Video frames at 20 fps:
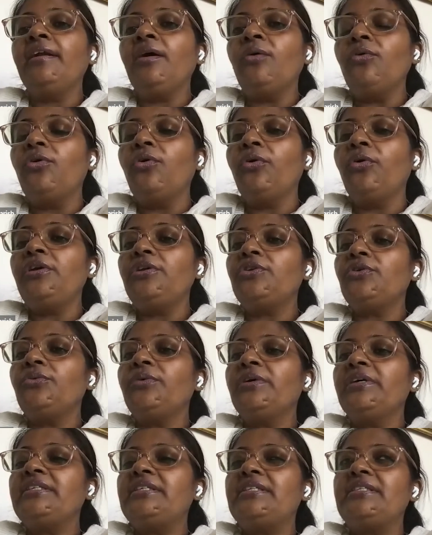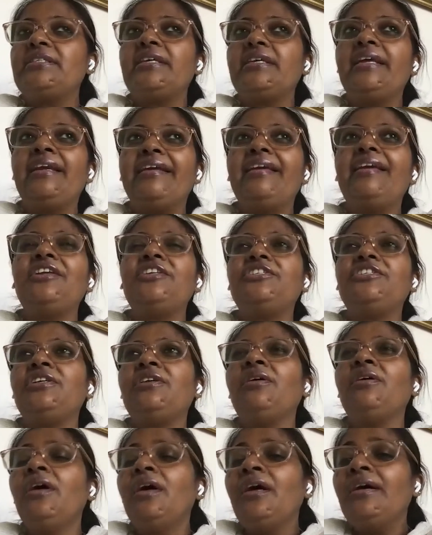And now going towards L K G,